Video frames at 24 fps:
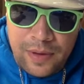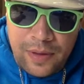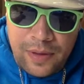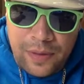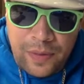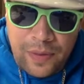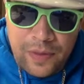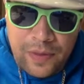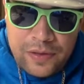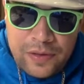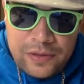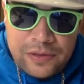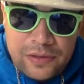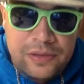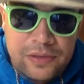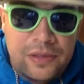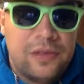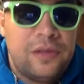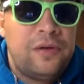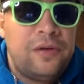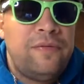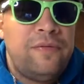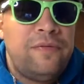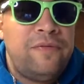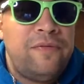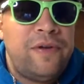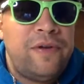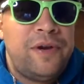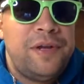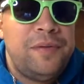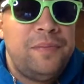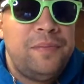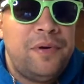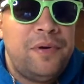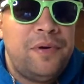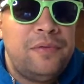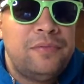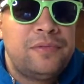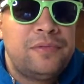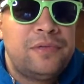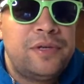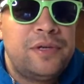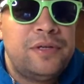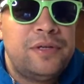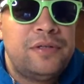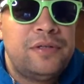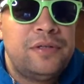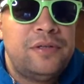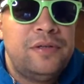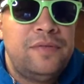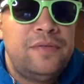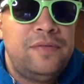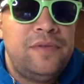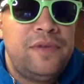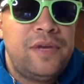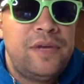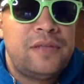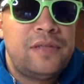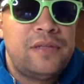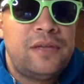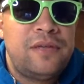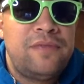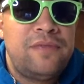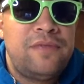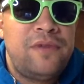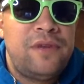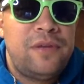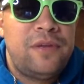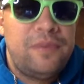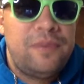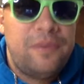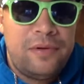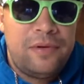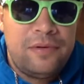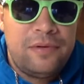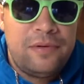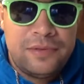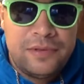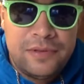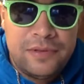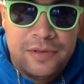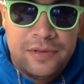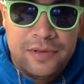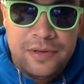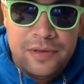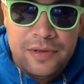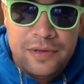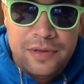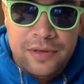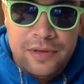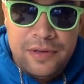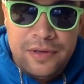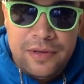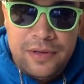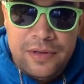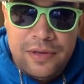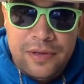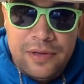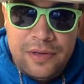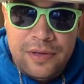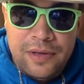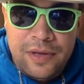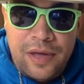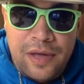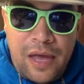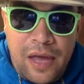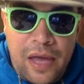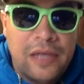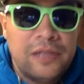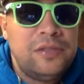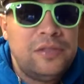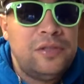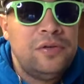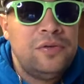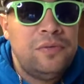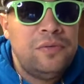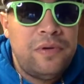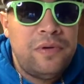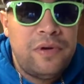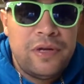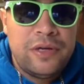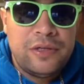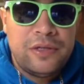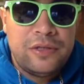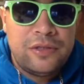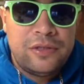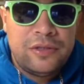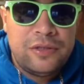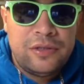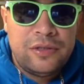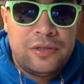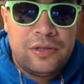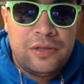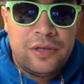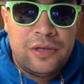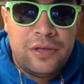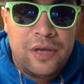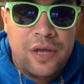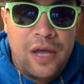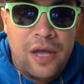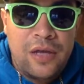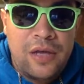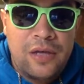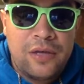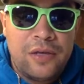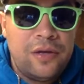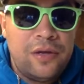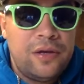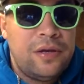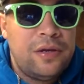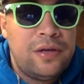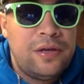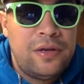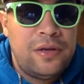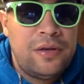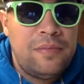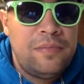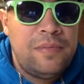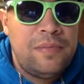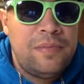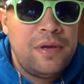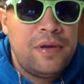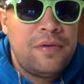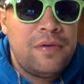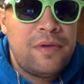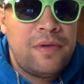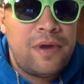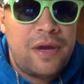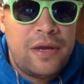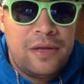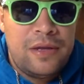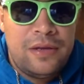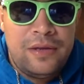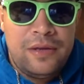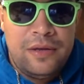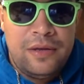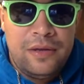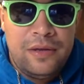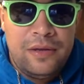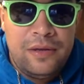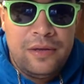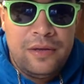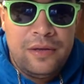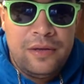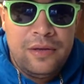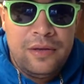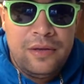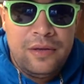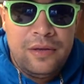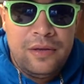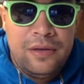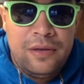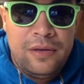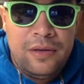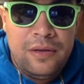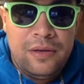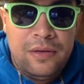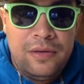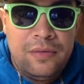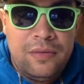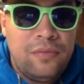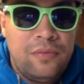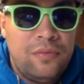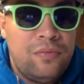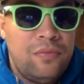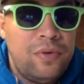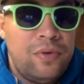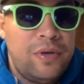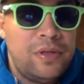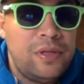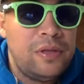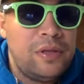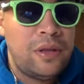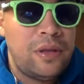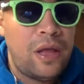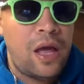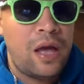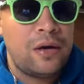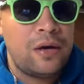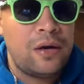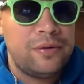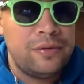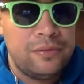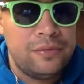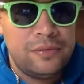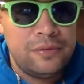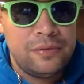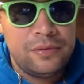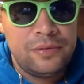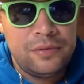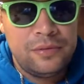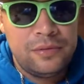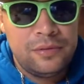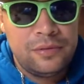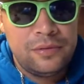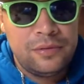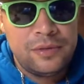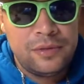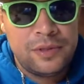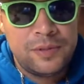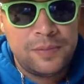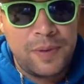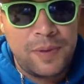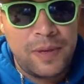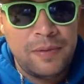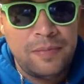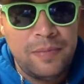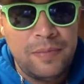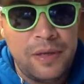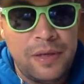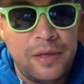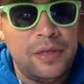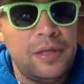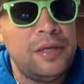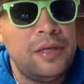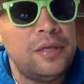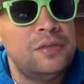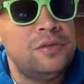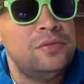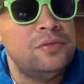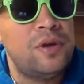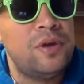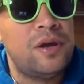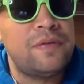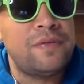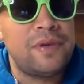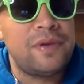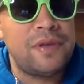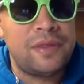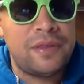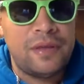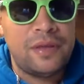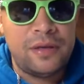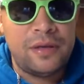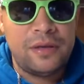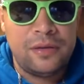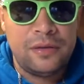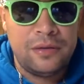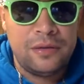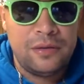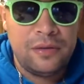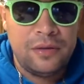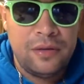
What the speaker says: I think this is a little funny poem. So here's if you guys like funny poems. I too wish I could be great. Win the lotto. Spend money and do everything.